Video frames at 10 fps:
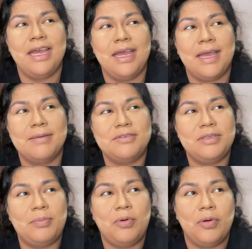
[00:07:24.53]
It came to
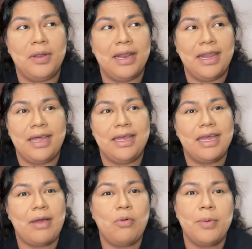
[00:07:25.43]
the point like
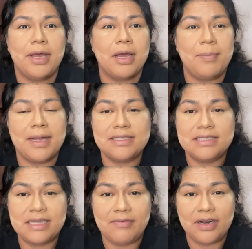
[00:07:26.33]
I would wake up at
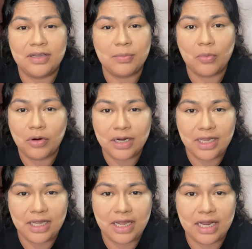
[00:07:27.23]
7 in the
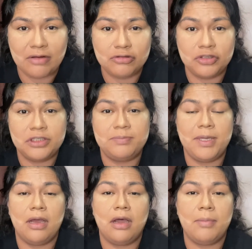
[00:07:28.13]
morning and I would just
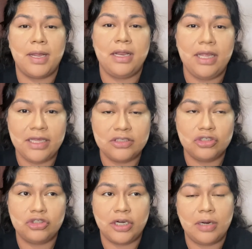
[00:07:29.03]
be on my knees
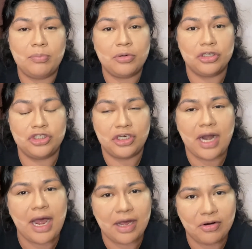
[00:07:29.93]
trying to push her
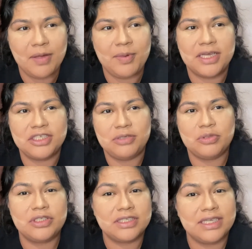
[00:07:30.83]
out because she
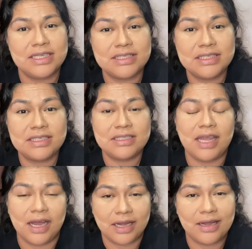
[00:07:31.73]
would just get
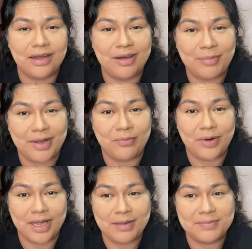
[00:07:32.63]
stuck on my
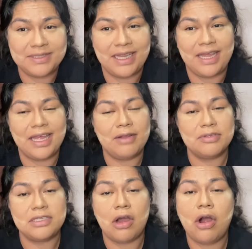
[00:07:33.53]
ribs, and it
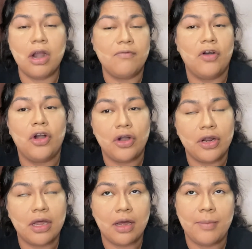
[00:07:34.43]
was hard for her to
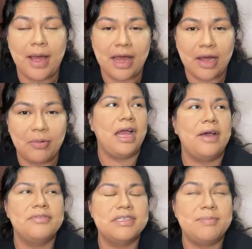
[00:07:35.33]
come out. I
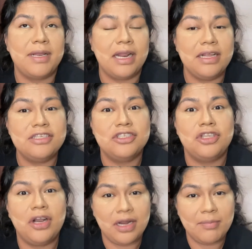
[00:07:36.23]
would spend at least
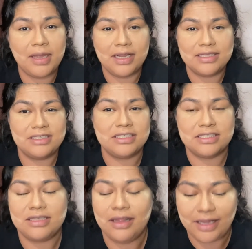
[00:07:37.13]
30 minutes
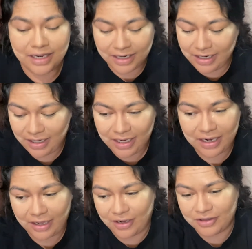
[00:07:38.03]
just like
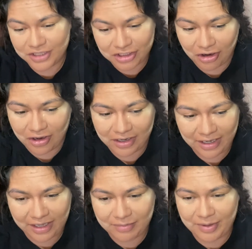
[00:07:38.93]
a dog,
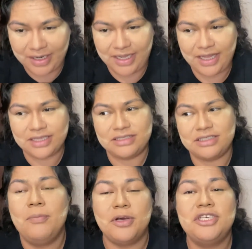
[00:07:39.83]
like on my knees,
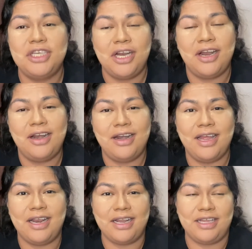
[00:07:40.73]
just pushing her
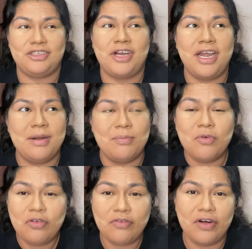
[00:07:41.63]
and like trying to
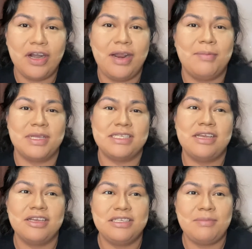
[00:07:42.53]
move her and
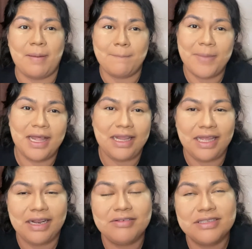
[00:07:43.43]
massaging my belly.
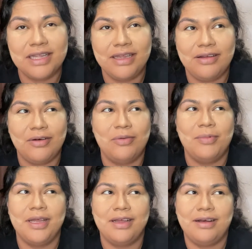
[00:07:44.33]
And it was like, oh
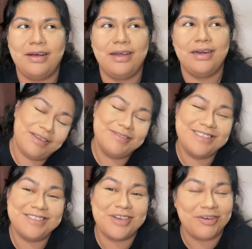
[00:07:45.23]
my god, it was
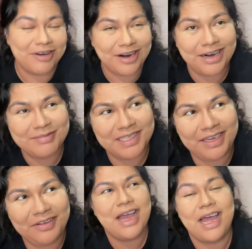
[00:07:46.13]
so hard. I'm
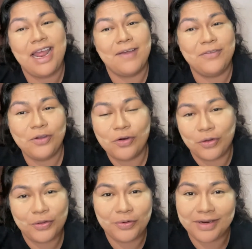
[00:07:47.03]
telling you, I didn't have to go
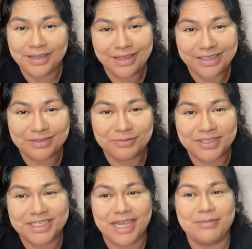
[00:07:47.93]
through none of this with
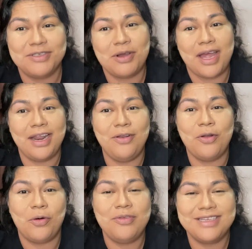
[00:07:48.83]
James, so I didn't
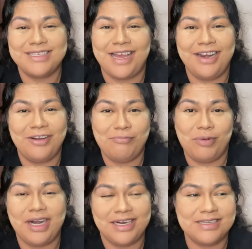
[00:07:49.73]
know this side of
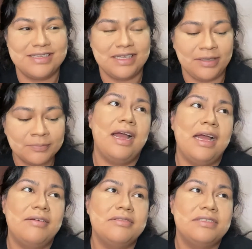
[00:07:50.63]
pregnancy.
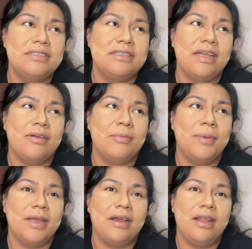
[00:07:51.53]
I was just like, oh
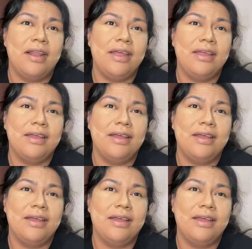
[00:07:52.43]
my god, like.